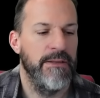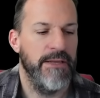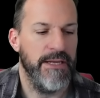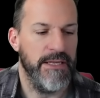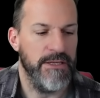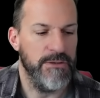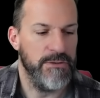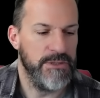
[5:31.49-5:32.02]
that
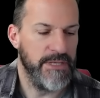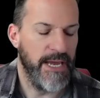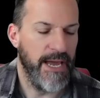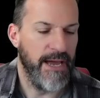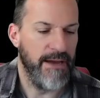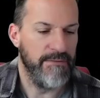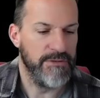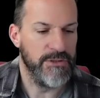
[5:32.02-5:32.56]
he used to
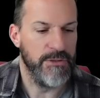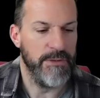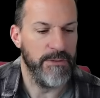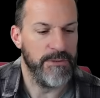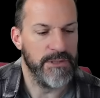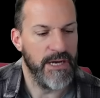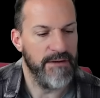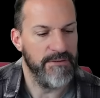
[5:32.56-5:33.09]
have, so it
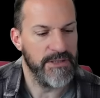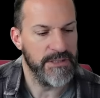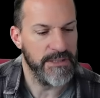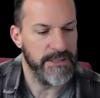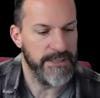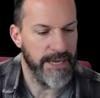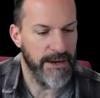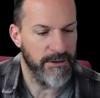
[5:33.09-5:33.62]
was obviously
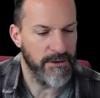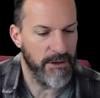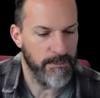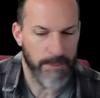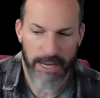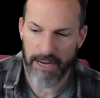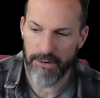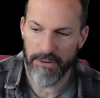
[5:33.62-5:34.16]
down on
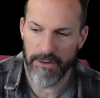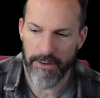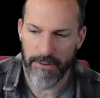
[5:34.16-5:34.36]
power.